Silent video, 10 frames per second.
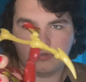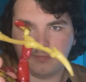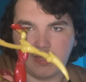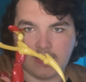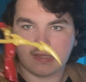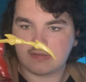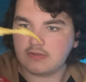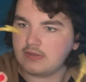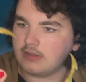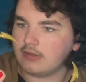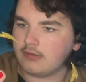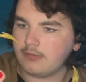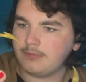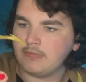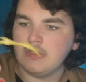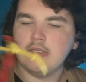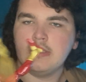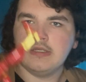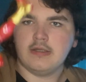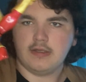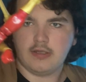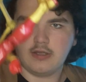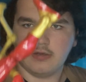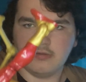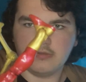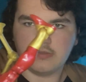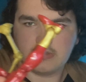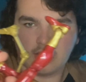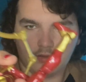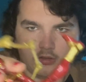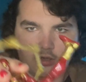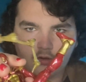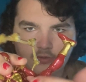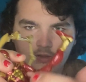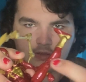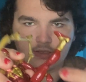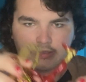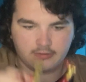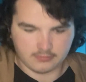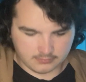past it goes along the cut.